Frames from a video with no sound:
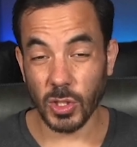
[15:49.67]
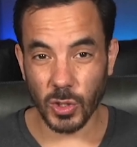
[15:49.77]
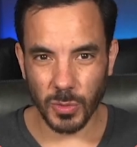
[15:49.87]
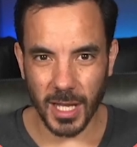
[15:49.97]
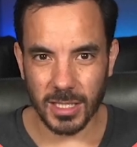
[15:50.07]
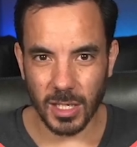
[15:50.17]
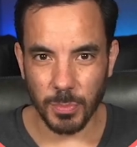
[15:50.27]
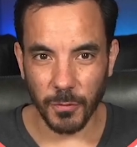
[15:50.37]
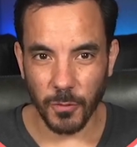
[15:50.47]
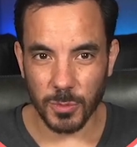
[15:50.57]
Create a
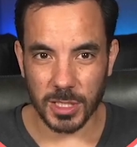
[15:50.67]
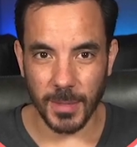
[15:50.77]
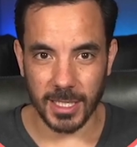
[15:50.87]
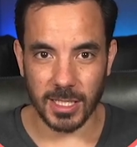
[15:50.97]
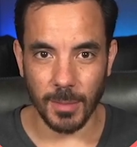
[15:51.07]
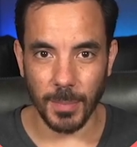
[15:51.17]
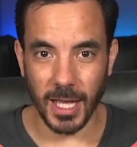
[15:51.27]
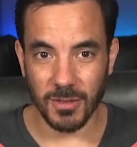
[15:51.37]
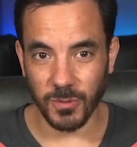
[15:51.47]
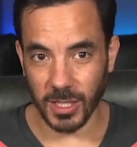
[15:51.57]
Performance Max
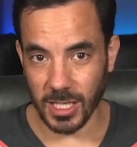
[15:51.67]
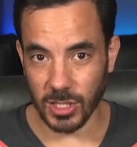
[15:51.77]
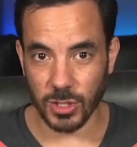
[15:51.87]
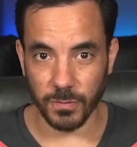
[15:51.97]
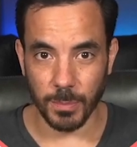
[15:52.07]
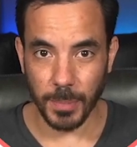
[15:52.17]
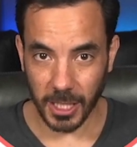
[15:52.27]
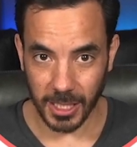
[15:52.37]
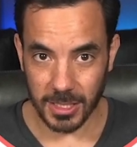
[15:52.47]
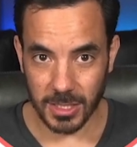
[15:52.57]
campaign for each of the
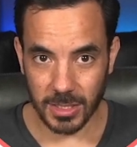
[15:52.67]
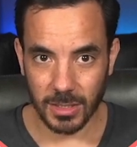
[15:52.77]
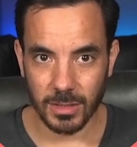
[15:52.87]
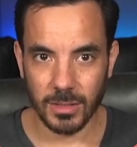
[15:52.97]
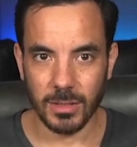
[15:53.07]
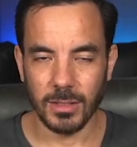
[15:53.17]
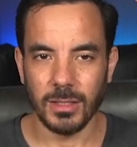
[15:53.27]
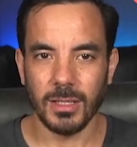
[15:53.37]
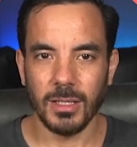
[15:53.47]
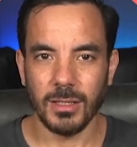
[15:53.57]
buckets.
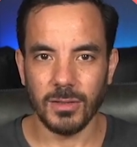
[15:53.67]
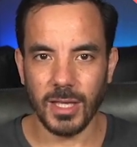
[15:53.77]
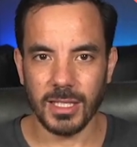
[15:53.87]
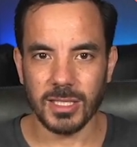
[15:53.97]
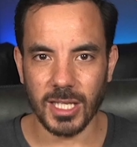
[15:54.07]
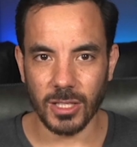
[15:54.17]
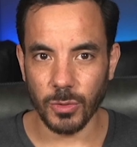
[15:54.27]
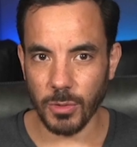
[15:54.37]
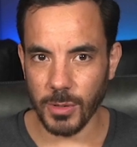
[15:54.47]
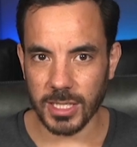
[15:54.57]
Then set
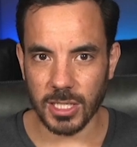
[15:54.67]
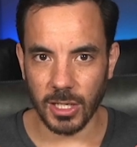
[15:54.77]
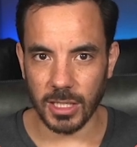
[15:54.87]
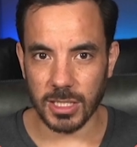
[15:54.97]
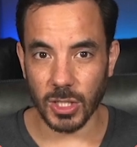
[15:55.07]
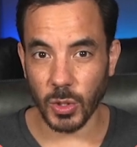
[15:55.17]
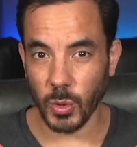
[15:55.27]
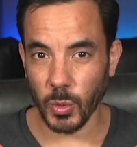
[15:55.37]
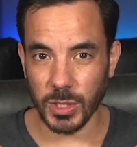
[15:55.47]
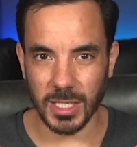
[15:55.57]
your ROAS targets
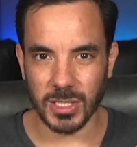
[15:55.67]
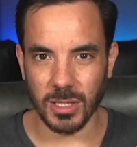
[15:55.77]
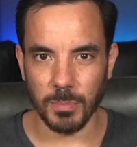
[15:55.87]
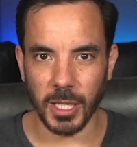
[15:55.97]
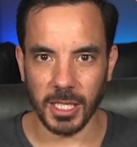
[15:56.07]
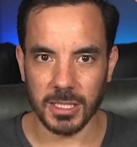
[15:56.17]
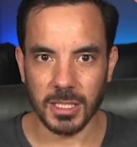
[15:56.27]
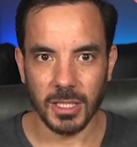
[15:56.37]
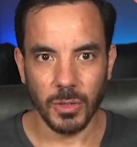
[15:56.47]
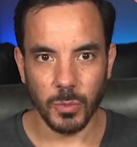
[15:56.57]
according to the bucket,
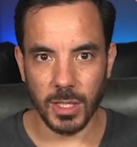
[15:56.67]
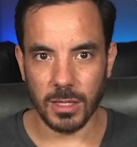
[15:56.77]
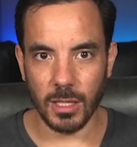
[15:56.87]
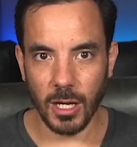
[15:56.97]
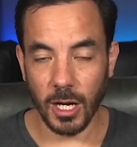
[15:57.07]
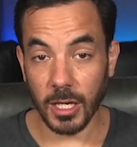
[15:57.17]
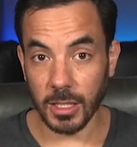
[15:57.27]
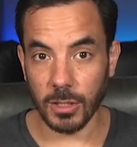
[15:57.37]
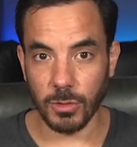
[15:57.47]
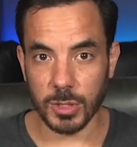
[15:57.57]
with
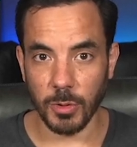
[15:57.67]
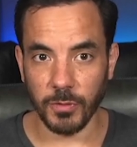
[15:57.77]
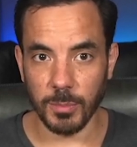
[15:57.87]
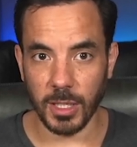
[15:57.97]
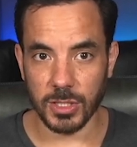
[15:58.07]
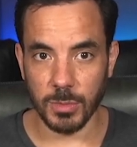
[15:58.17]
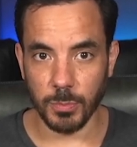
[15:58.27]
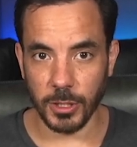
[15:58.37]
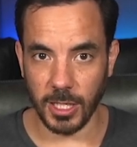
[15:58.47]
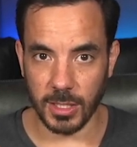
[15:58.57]
higher gross profit margin
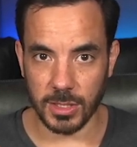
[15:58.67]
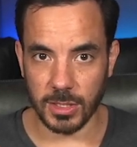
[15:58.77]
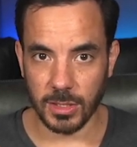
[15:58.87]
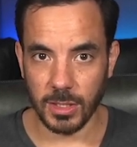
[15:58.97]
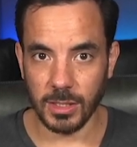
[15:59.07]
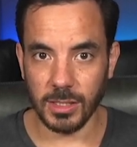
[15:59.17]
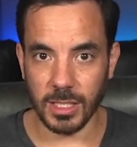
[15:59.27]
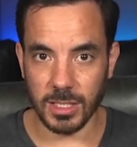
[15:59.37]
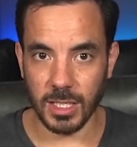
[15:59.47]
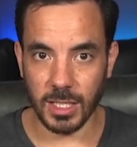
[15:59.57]
products
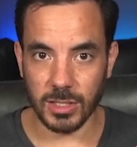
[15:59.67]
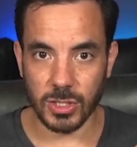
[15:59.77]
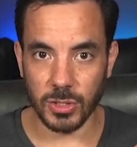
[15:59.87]
leading